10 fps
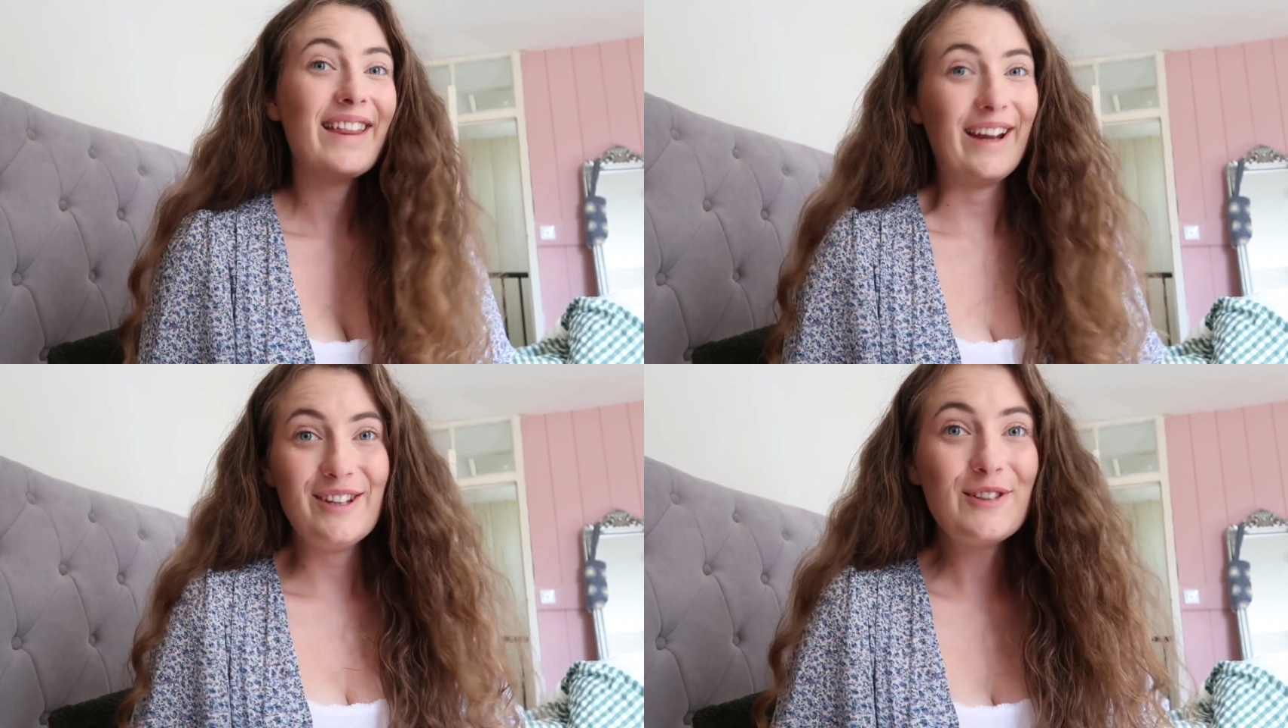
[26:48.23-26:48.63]

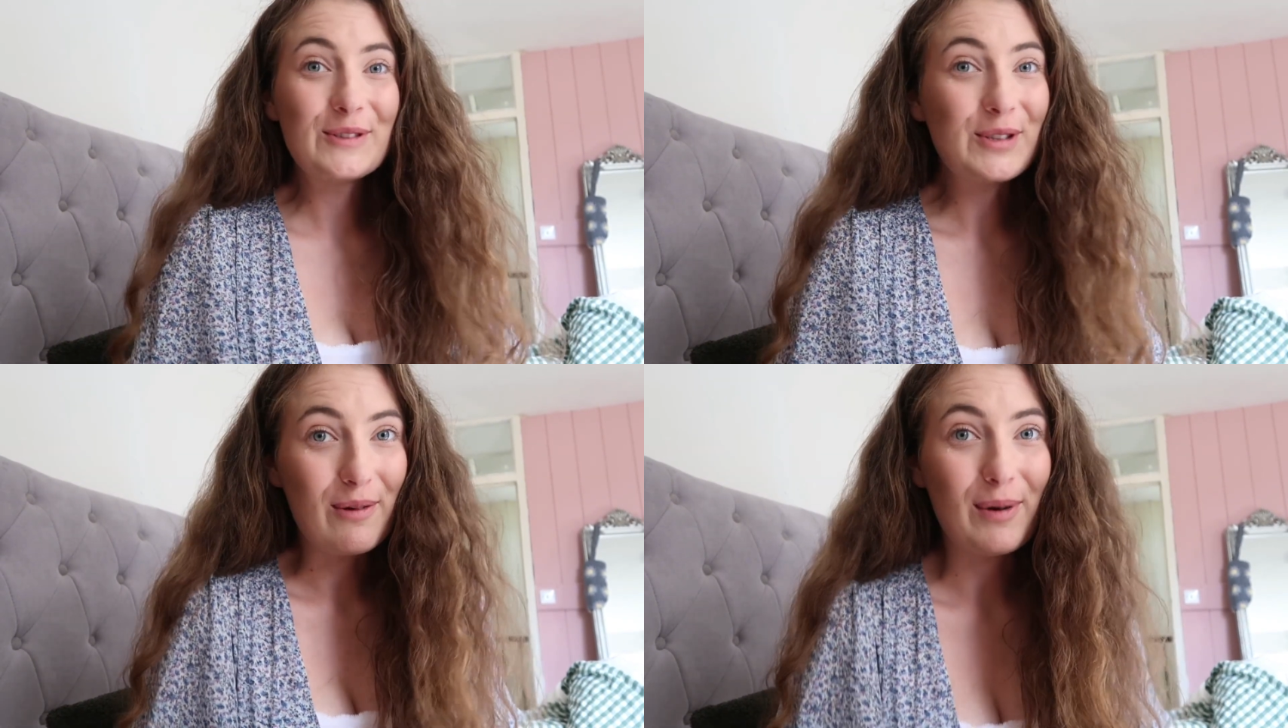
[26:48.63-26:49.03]
Thank you
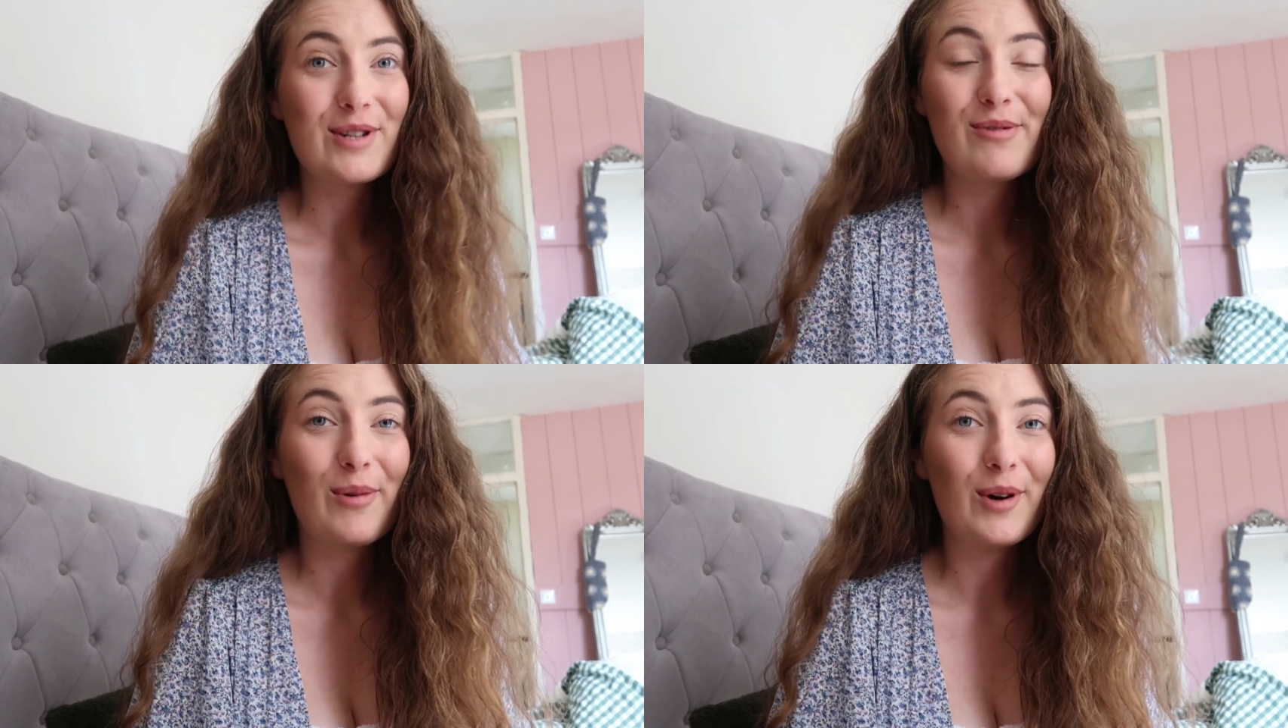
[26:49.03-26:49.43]
so
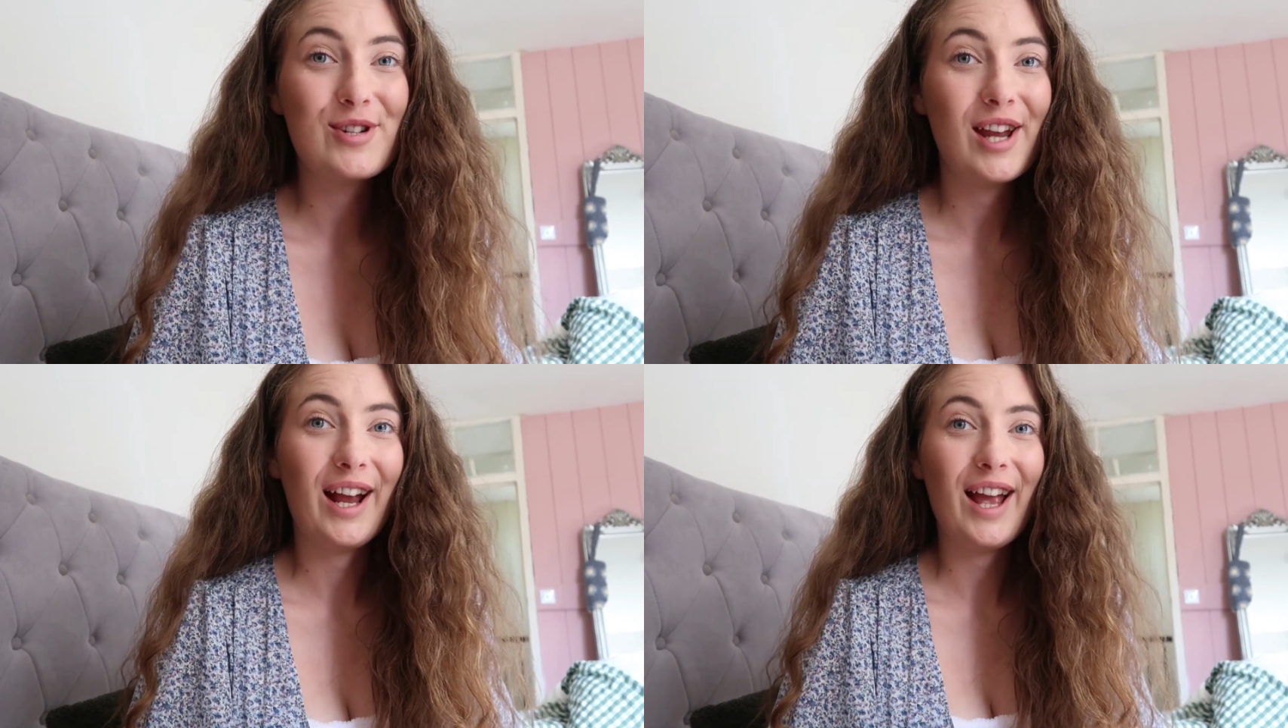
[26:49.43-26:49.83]
much for
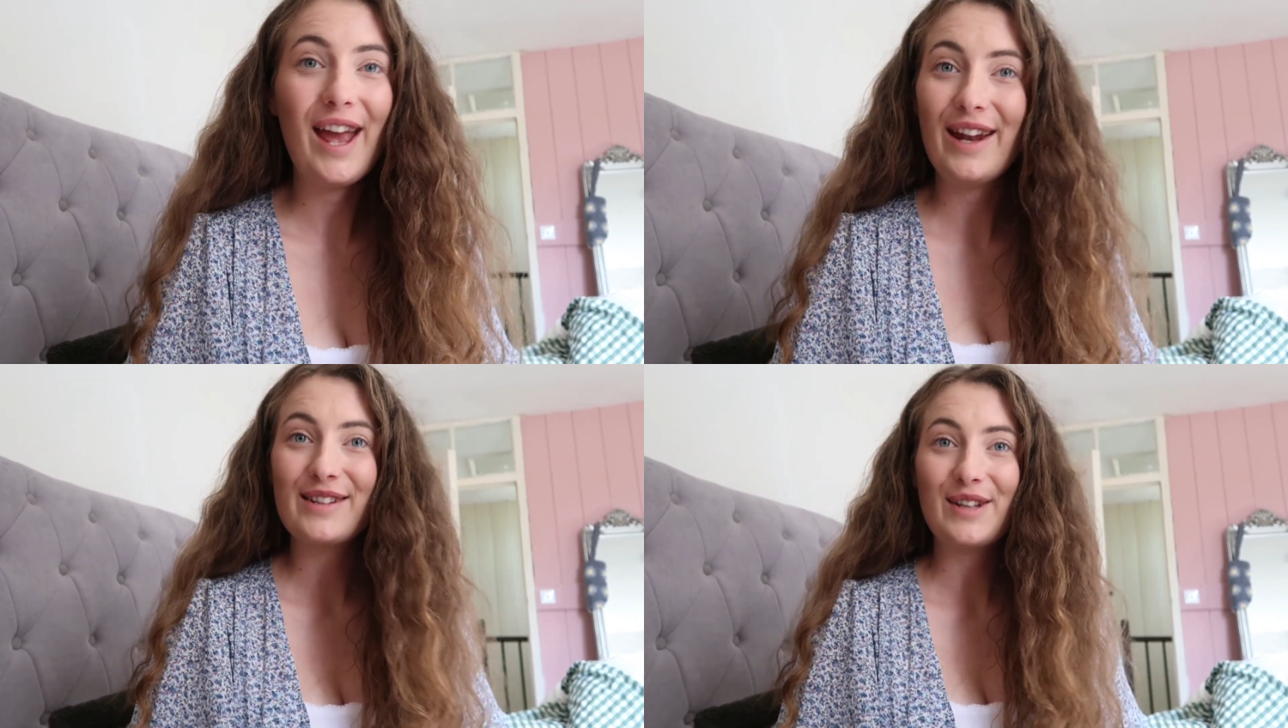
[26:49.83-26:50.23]
watching.
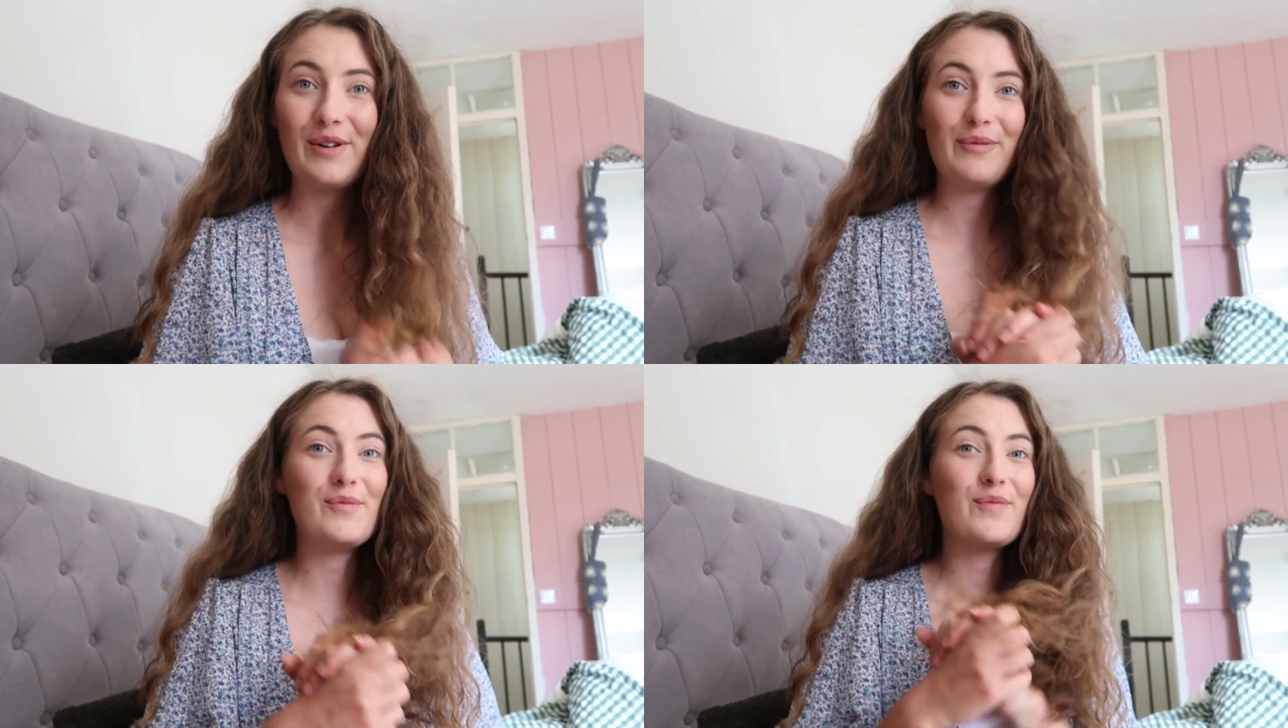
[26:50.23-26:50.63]
It is
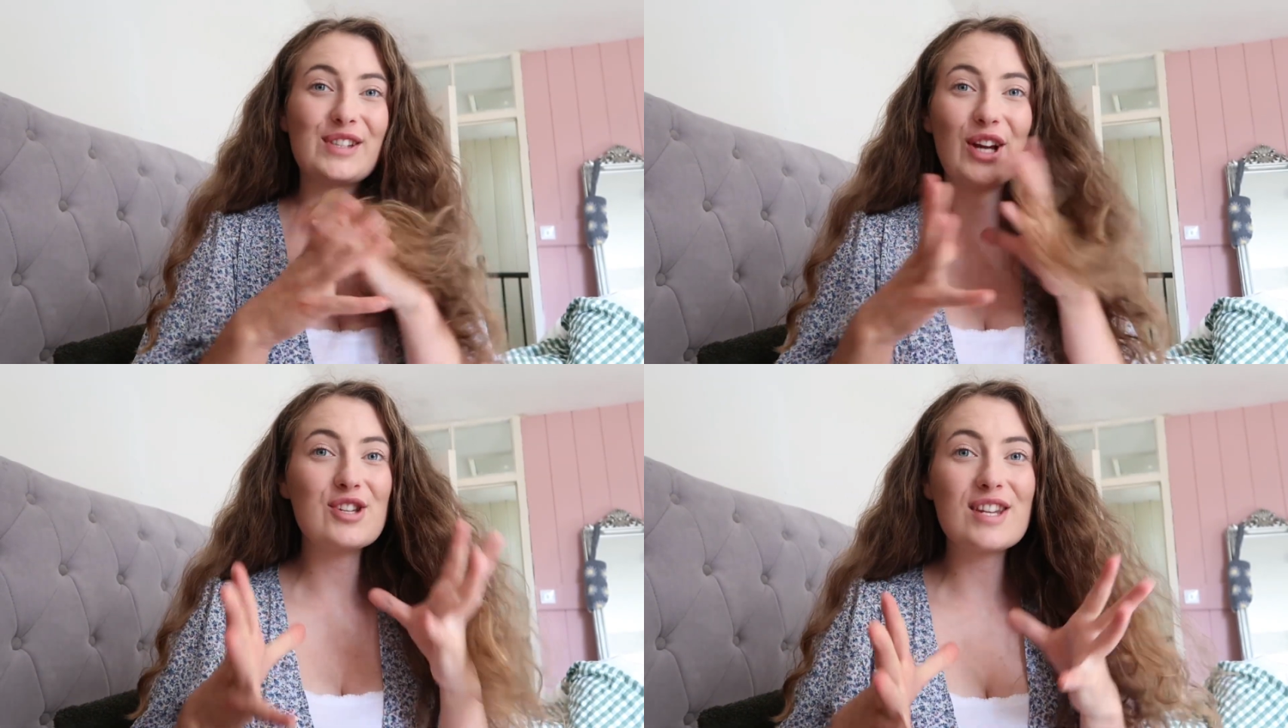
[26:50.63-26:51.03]

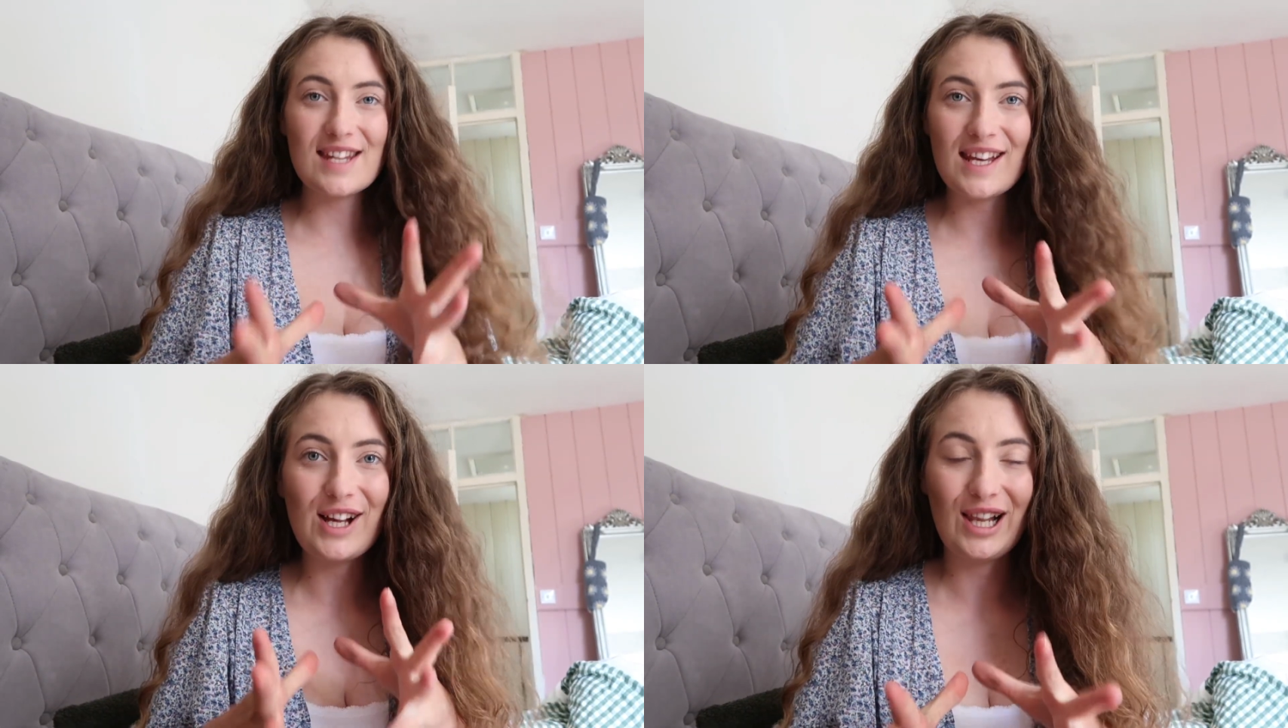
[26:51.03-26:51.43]
such a
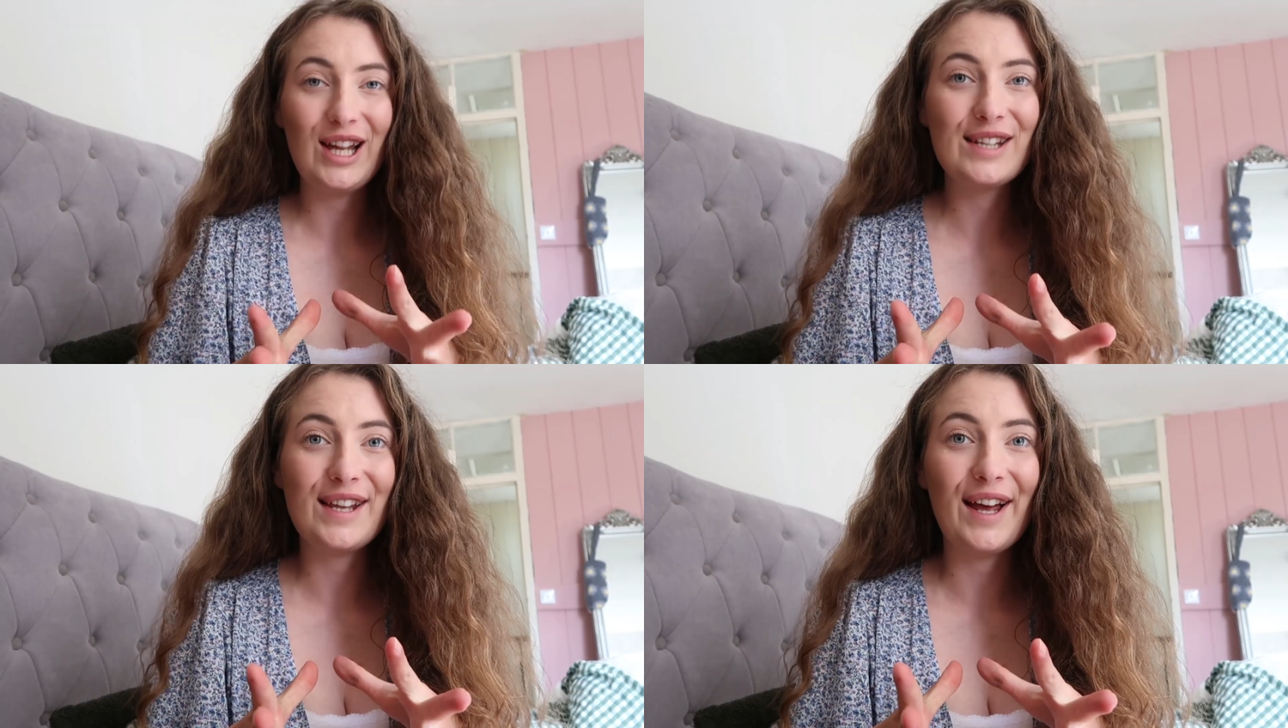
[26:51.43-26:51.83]

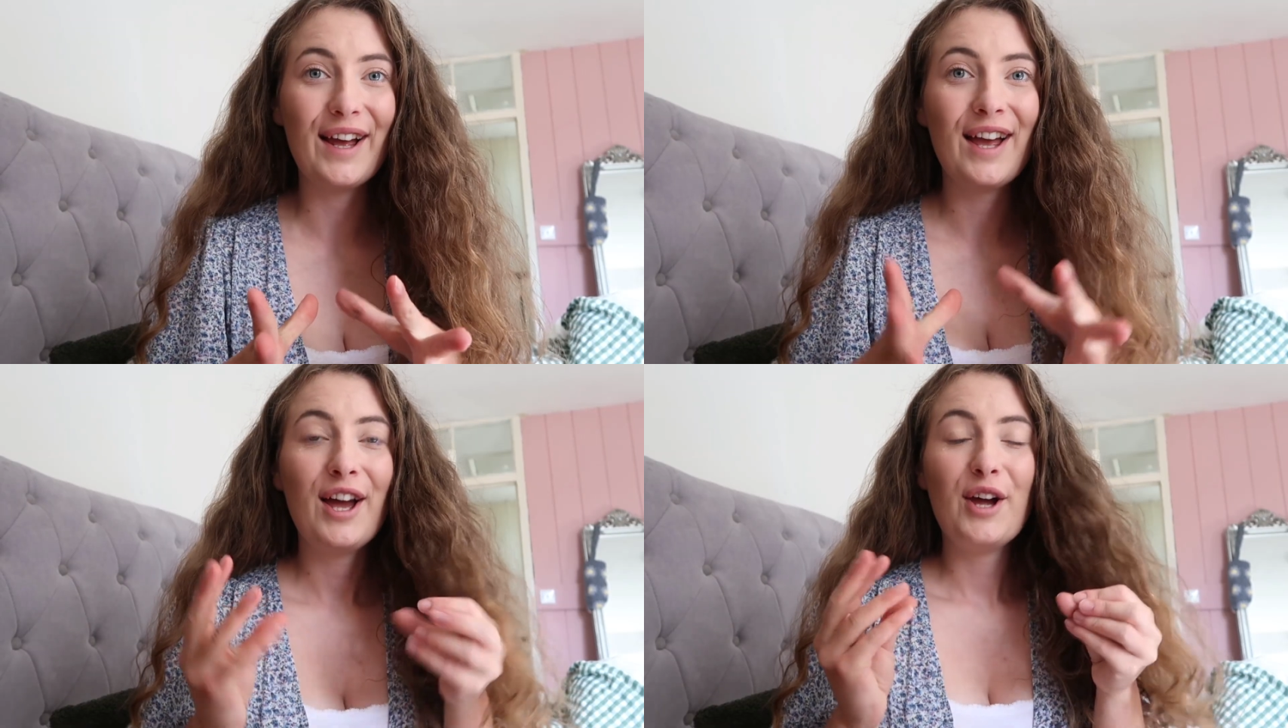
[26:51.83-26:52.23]
declutter,